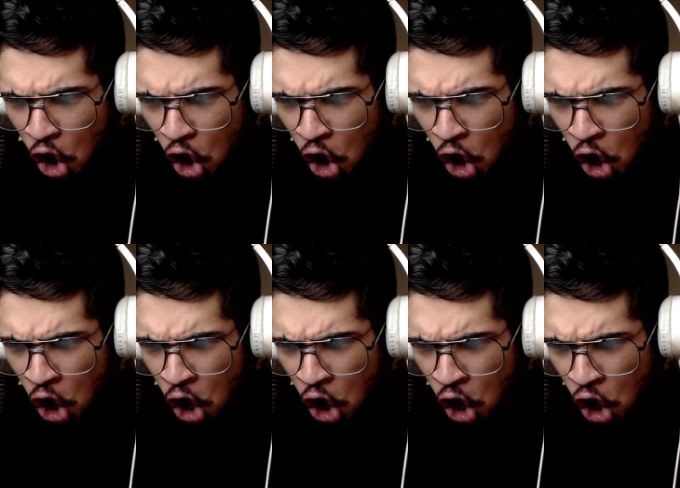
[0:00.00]

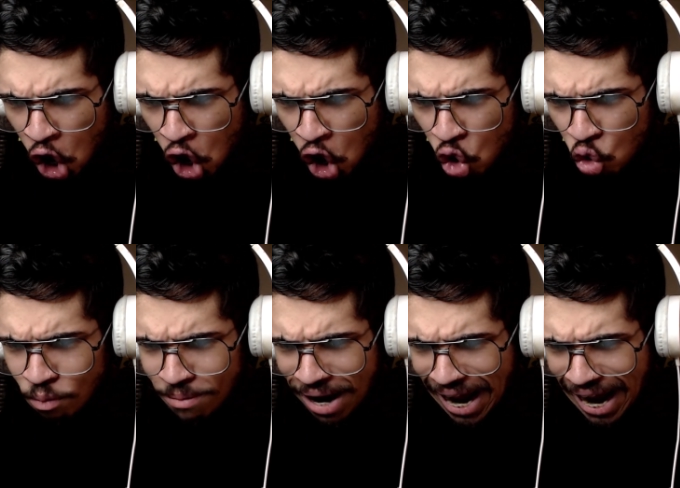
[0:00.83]
Oh
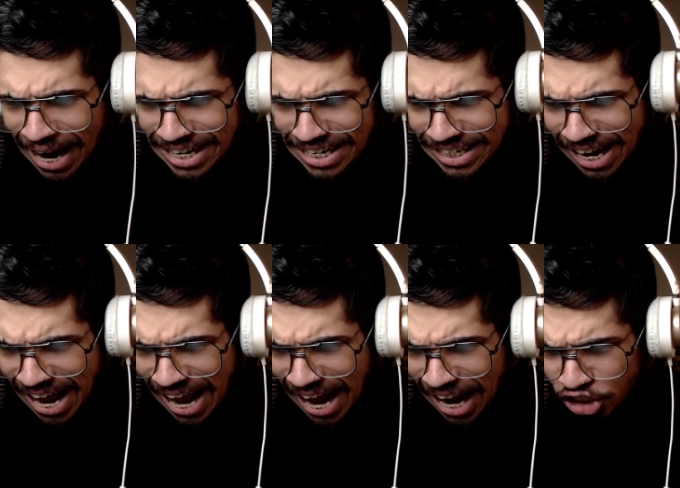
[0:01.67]
my
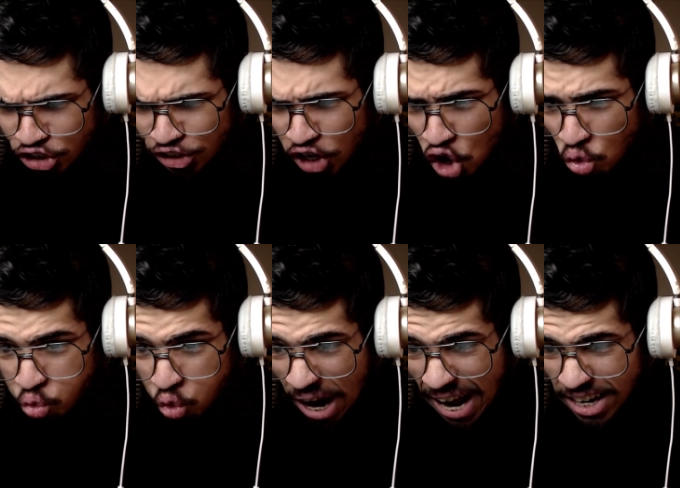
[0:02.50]
gosh, you're
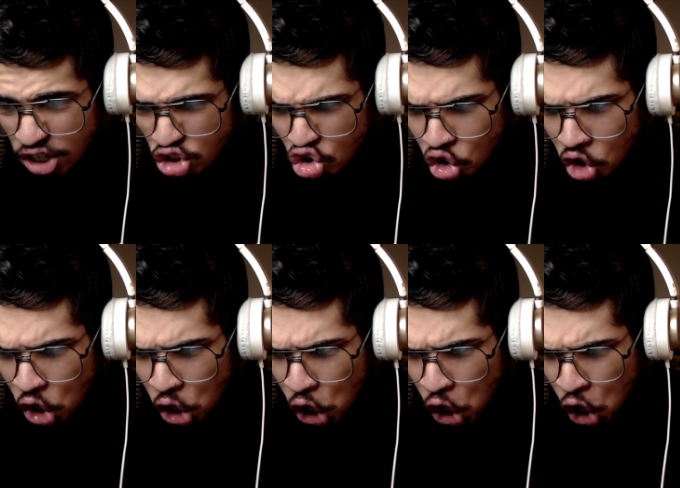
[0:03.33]
right!
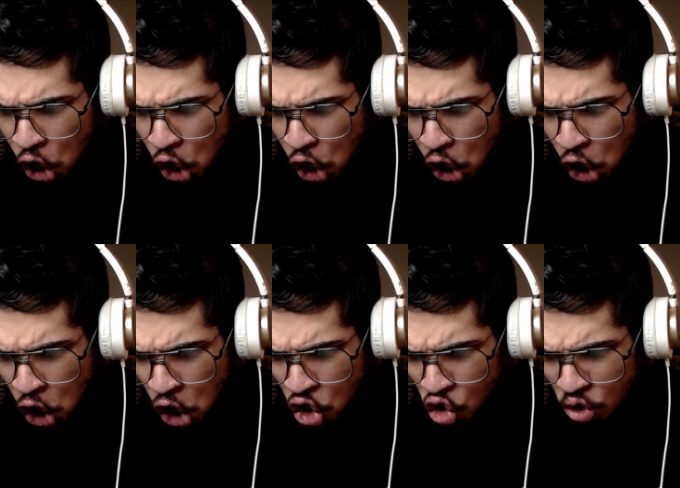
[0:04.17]

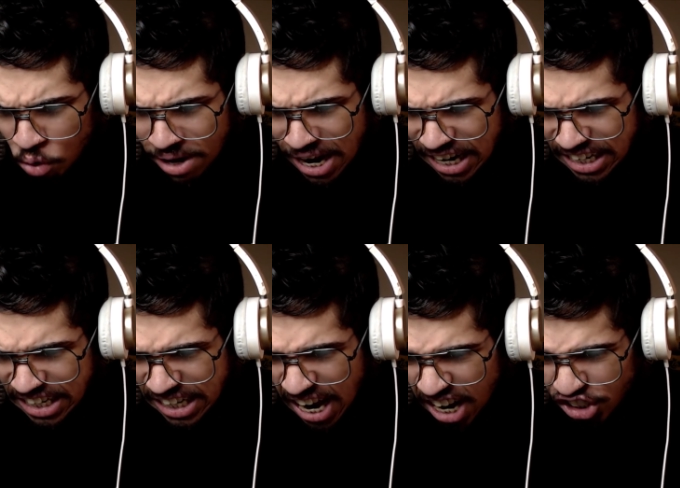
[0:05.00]
Oh my
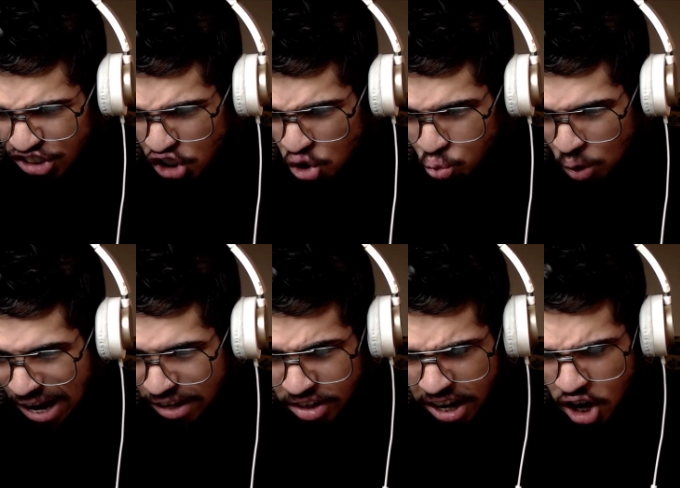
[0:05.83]
gosh, you're
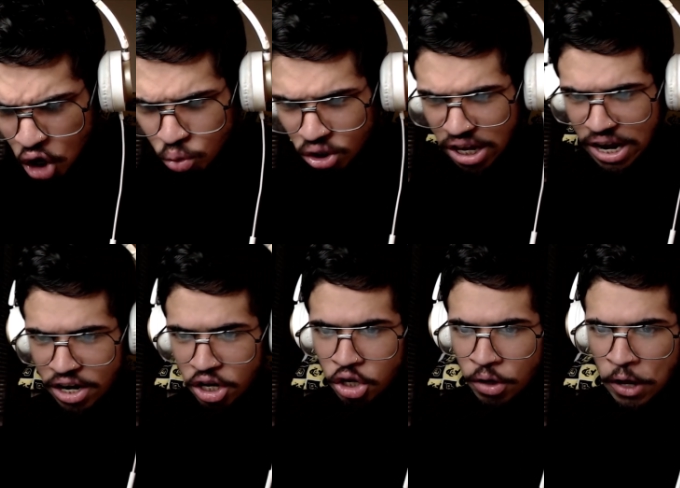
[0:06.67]
right, they are
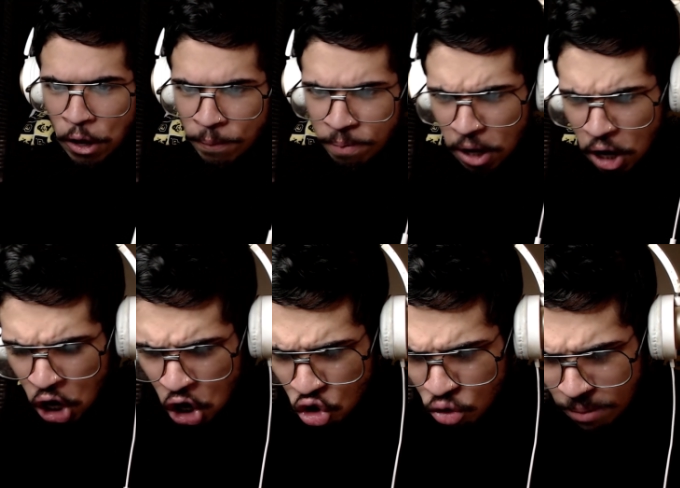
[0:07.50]
related!
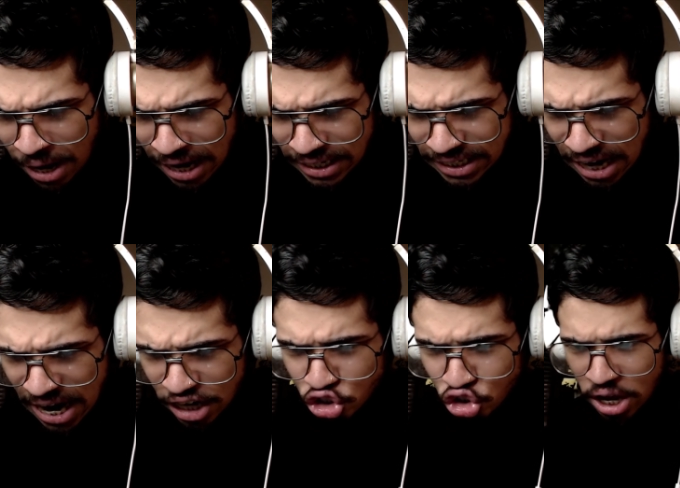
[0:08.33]
Oh my
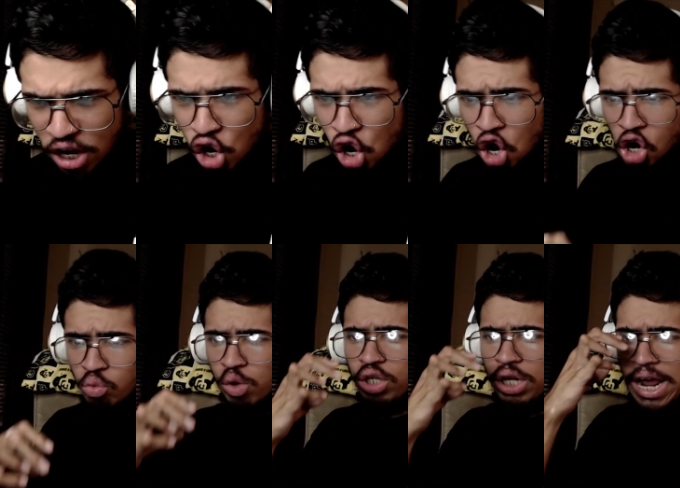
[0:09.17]
gosh, they are
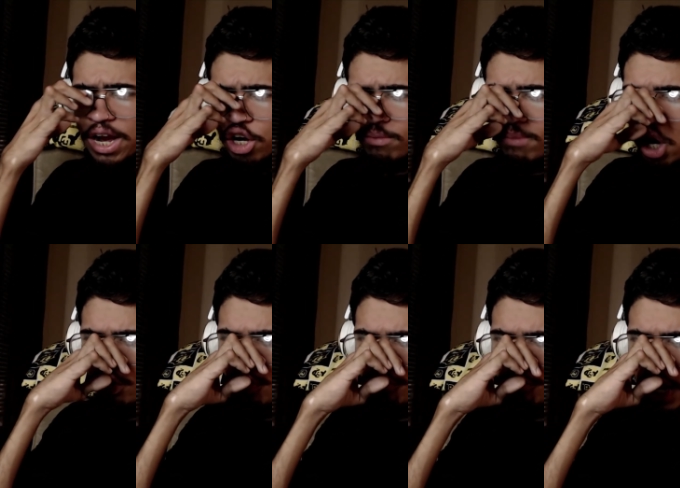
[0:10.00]
related, bro!
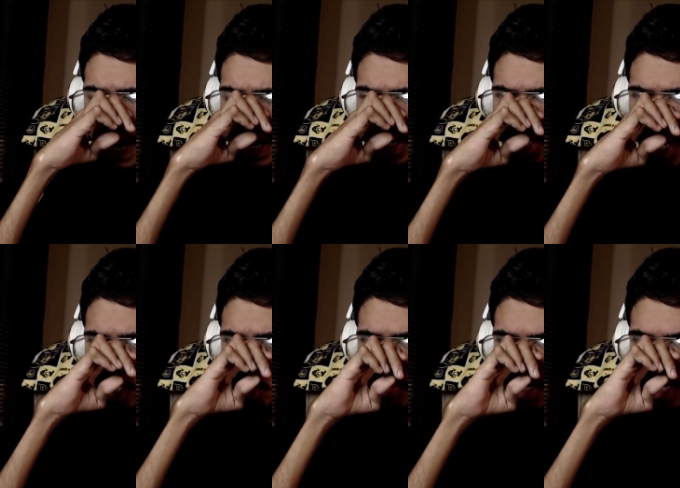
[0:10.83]
The Flying
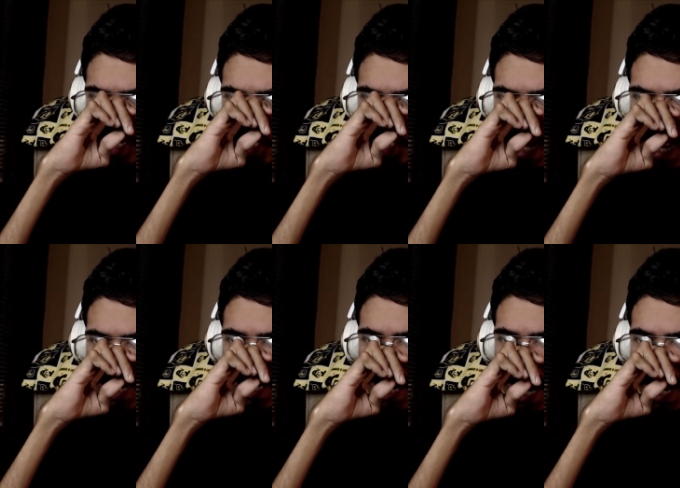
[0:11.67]
Dutchman can tie
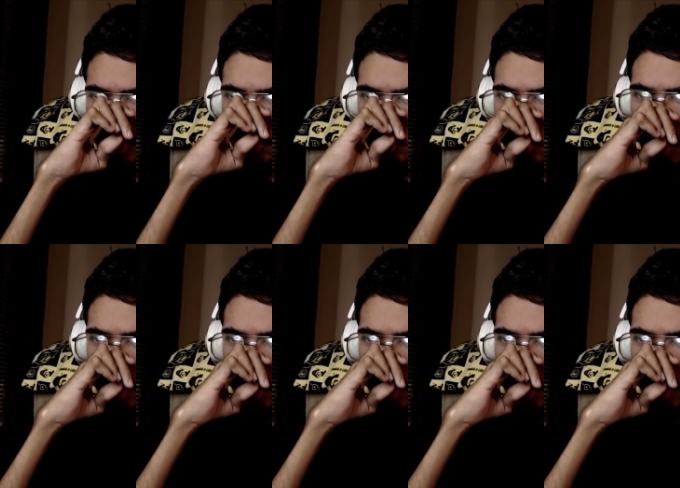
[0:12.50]
knots,